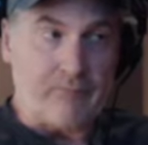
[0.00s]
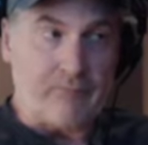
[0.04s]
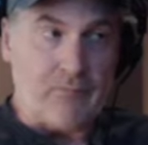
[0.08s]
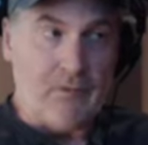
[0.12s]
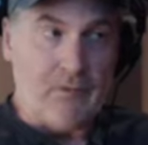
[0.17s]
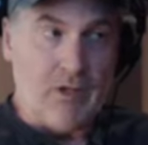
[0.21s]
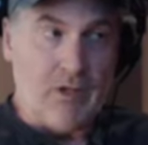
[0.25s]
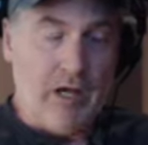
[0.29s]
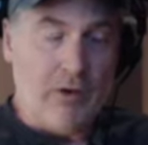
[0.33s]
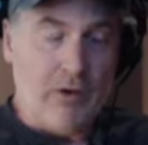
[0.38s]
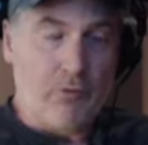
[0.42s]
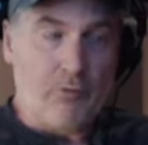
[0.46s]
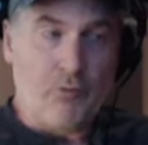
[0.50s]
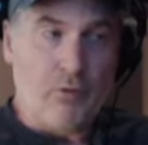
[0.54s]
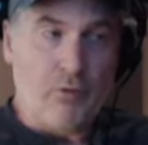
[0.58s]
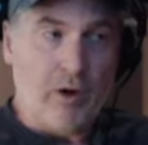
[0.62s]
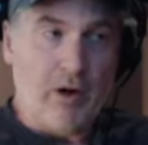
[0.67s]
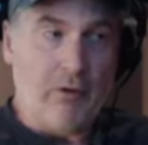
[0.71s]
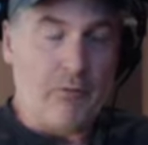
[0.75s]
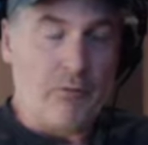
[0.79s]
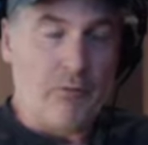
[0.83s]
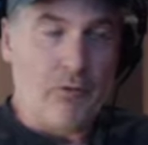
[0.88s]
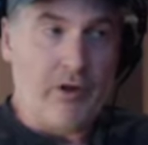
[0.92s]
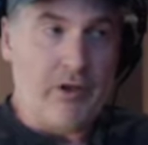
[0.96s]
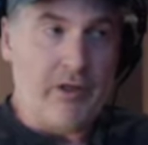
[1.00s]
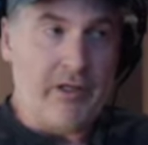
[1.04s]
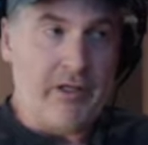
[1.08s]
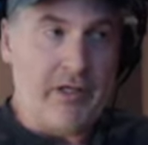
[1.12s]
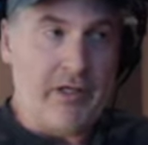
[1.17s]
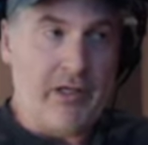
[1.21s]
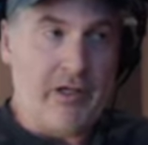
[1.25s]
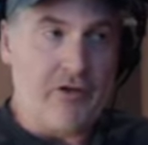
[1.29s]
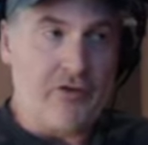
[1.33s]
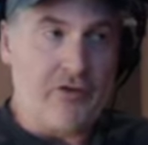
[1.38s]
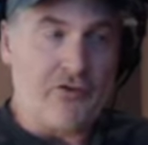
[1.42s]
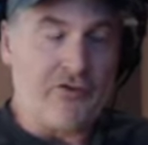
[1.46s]
It really
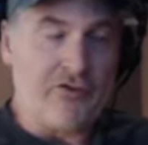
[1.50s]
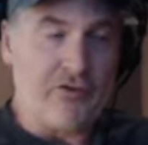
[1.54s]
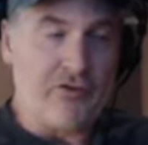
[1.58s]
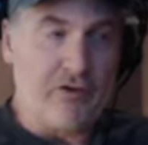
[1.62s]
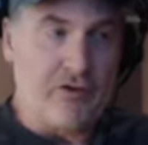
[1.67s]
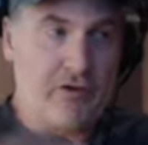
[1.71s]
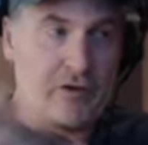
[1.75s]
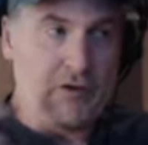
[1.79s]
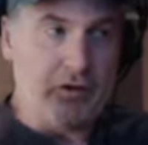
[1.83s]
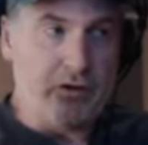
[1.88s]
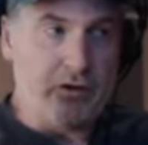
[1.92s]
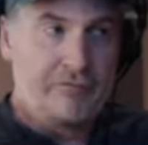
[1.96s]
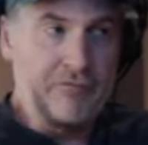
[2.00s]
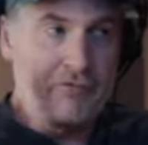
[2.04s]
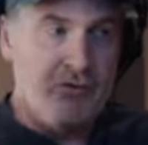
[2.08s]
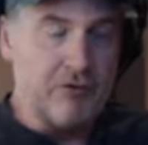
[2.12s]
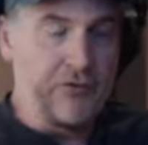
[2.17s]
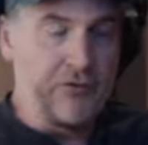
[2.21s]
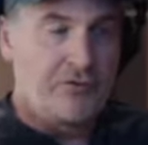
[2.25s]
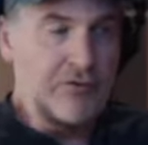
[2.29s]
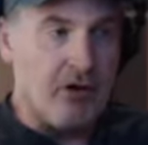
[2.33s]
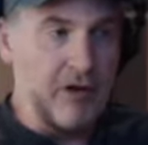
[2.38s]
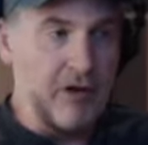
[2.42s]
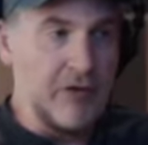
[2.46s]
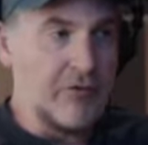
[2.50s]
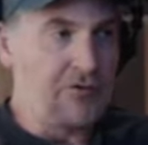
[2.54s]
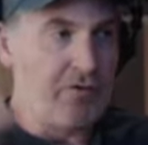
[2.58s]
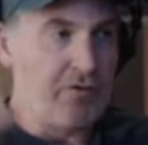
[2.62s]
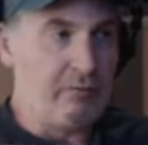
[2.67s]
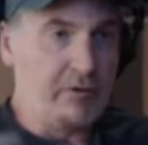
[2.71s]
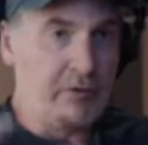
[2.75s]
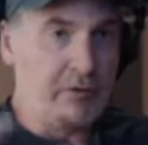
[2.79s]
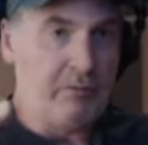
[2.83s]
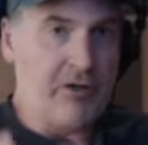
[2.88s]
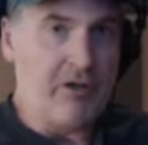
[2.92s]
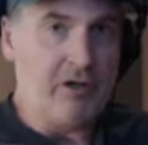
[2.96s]
is. I always tell
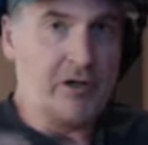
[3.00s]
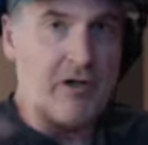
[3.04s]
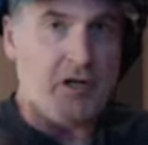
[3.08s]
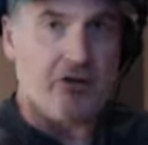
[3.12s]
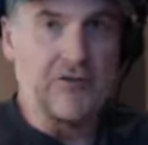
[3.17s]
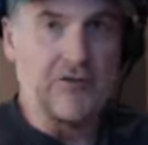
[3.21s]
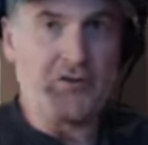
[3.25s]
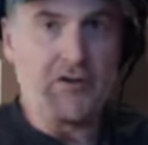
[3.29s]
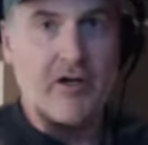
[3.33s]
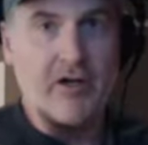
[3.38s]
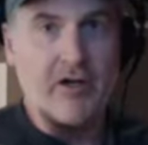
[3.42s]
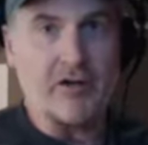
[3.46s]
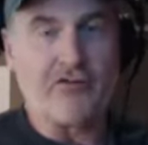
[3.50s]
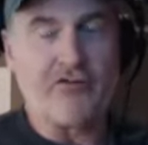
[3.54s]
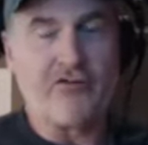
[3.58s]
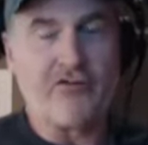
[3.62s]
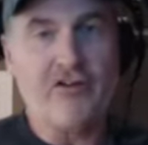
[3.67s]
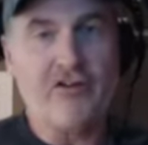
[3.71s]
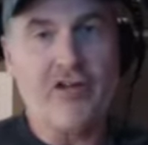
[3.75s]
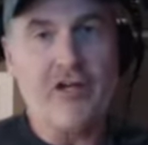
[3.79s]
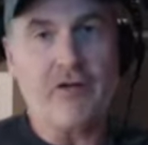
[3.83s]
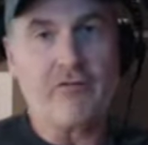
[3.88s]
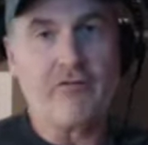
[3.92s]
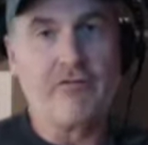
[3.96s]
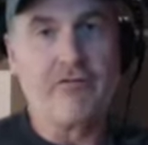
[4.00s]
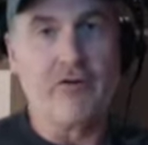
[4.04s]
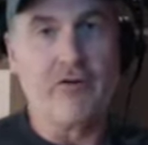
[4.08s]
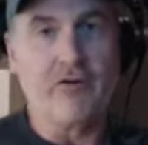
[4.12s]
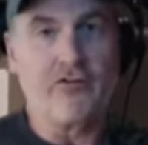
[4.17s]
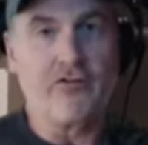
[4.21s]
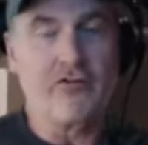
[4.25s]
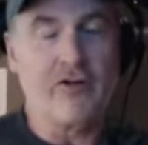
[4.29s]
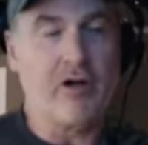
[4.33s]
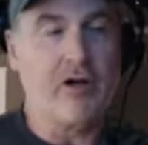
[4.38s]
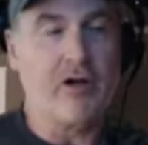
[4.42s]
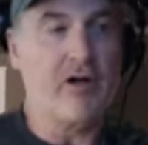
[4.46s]
people you got to see it
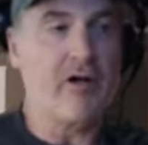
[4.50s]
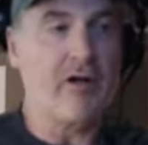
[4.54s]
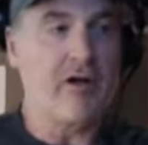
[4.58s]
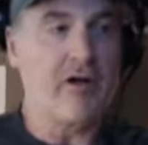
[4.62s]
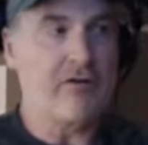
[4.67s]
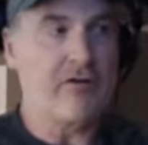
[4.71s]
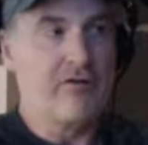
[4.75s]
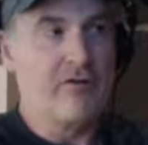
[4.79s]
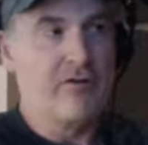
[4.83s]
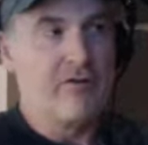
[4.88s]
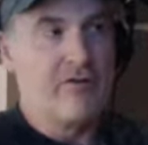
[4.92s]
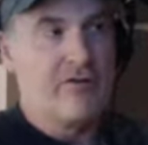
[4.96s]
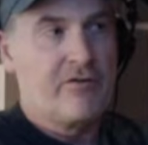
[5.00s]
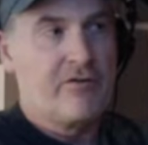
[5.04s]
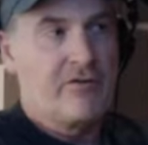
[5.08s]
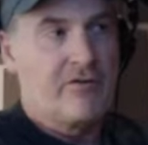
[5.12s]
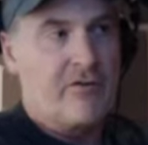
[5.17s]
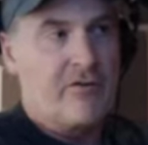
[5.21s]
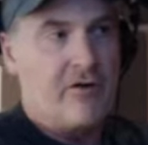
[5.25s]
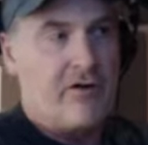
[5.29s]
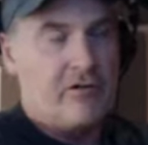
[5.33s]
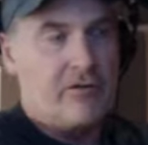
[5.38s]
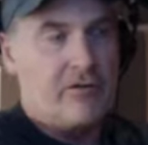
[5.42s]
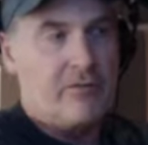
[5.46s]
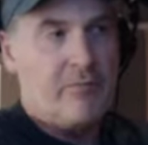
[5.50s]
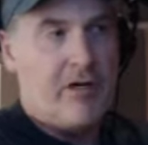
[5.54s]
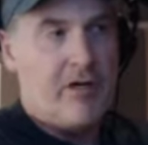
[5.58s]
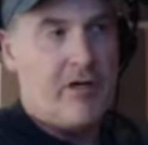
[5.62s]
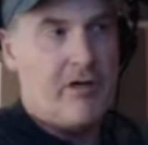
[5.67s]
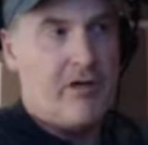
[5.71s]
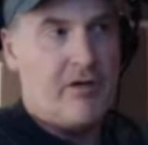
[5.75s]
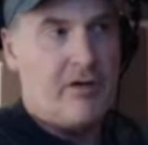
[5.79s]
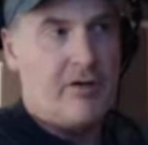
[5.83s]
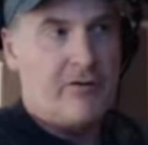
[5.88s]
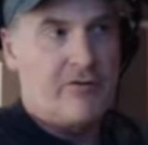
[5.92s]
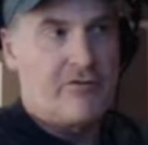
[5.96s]
first. And I
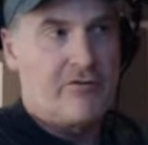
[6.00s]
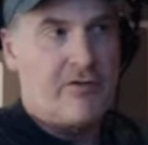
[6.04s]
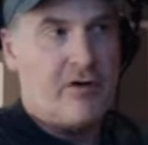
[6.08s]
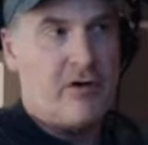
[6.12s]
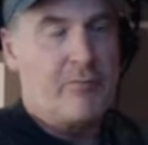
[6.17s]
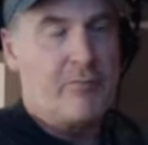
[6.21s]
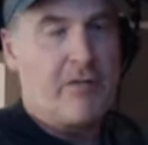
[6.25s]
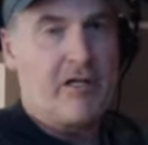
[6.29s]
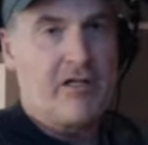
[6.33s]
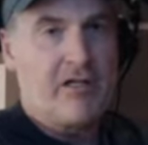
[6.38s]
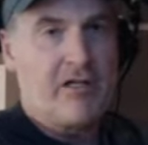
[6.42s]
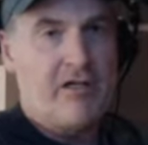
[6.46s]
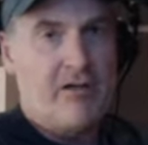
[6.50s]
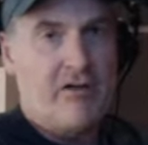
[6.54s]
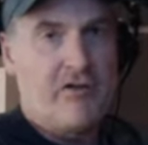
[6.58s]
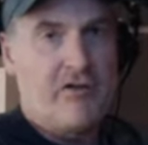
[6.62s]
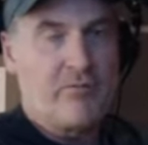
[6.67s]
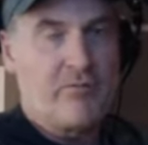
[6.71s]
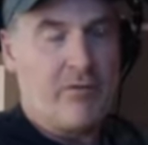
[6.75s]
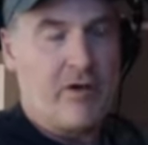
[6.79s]
taught my kids.